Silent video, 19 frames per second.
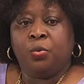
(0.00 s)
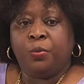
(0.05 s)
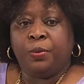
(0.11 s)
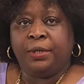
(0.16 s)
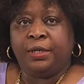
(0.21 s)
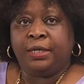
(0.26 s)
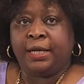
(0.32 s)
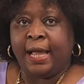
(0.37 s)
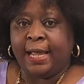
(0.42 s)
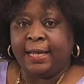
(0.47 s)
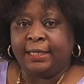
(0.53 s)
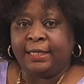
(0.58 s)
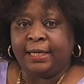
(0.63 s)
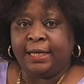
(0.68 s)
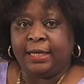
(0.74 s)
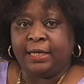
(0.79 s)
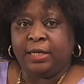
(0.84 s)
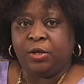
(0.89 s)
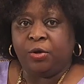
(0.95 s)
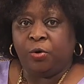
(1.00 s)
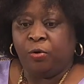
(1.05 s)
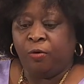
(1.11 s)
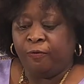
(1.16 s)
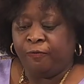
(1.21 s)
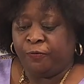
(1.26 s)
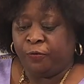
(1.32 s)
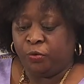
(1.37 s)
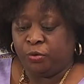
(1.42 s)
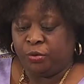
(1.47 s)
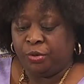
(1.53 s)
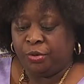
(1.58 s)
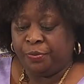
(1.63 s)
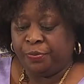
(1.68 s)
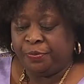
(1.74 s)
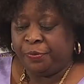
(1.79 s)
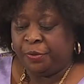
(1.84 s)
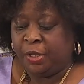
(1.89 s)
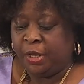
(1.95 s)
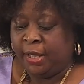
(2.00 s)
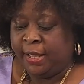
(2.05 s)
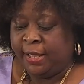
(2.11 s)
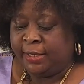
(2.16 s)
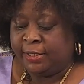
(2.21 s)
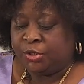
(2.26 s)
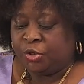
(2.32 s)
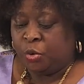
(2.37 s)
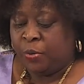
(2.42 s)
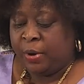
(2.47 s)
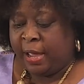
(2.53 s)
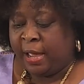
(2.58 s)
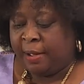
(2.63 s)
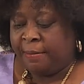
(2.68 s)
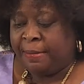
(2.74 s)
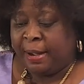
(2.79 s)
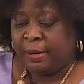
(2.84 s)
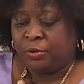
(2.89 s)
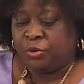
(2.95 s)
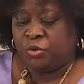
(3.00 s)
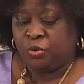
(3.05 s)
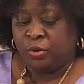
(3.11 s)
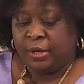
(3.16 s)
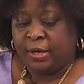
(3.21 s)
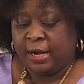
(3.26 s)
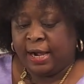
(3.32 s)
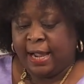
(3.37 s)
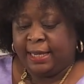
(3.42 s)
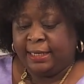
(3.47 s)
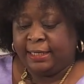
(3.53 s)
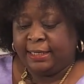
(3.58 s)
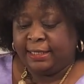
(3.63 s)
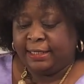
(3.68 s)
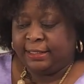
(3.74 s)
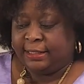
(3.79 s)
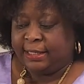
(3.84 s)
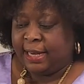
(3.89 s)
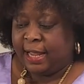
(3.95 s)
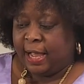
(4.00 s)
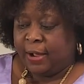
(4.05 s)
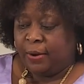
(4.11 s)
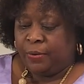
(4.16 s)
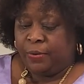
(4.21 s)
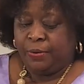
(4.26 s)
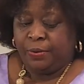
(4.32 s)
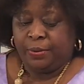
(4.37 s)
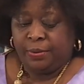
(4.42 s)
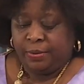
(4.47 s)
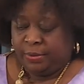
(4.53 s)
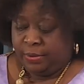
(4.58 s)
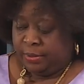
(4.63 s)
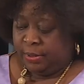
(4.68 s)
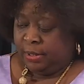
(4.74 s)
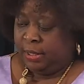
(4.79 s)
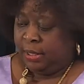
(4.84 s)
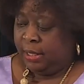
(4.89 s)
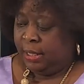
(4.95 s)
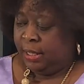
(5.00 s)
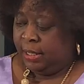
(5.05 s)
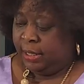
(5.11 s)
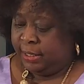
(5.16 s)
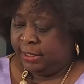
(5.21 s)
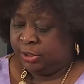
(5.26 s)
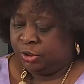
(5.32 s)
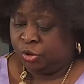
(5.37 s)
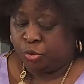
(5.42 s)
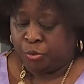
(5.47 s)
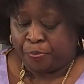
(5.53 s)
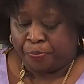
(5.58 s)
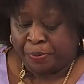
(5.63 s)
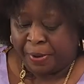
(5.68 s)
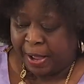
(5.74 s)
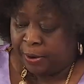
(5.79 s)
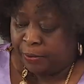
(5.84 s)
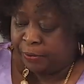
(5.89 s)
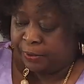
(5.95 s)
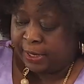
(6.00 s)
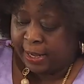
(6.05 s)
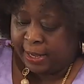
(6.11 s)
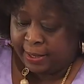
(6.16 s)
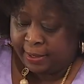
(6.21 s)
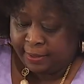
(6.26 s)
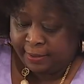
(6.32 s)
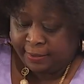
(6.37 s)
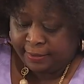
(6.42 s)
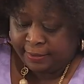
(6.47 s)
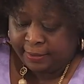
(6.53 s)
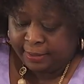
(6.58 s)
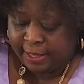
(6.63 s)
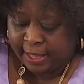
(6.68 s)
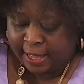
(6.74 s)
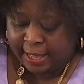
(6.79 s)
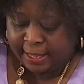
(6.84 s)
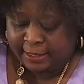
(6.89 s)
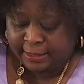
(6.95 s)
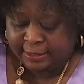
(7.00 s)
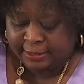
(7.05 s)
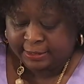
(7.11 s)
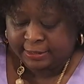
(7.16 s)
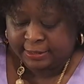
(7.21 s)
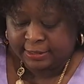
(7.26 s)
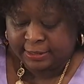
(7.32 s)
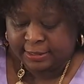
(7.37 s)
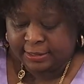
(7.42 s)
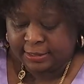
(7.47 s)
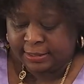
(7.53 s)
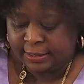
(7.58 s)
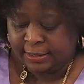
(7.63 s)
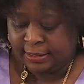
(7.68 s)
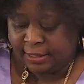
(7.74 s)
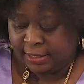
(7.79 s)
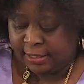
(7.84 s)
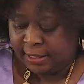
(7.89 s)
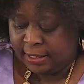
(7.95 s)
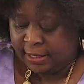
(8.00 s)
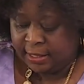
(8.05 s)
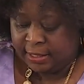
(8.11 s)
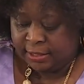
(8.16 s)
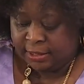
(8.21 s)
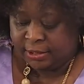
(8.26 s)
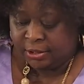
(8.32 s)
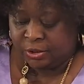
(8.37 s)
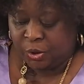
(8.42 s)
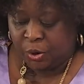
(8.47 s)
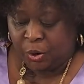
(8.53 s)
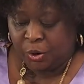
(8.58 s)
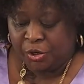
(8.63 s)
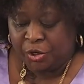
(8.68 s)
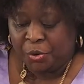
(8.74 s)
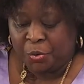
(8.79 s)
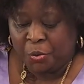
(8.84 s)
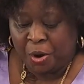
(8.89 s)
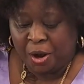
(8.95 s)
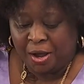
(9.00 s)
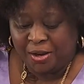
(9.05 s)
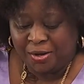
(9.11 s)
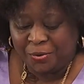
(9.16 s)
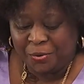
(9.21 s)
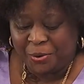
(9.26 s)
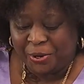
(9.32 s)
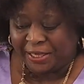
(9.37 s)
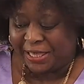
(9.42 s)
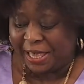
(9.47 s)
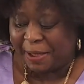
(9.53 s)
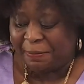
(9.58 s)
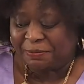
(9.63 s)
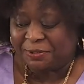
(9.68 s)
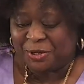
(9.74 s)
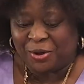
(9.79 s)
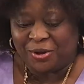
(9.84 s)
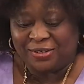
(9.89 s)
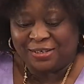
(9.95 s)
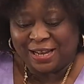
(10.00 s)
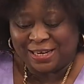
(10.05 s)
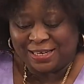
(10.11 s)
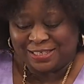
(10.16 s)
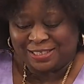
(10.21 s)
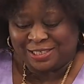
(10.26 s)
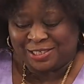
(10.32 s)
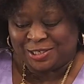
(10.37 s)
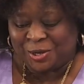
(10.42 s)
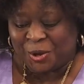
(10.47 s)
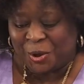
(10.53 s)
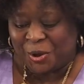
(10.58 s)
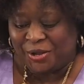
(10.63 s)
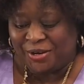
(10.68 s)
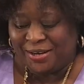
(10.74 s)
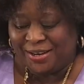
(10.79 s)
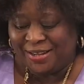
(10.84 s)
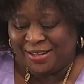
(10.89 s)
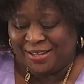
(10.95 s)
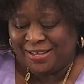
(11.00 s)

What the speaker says: we dried in the oven. So we are about to grind it now into powder, guys. So the one we kept under the sun,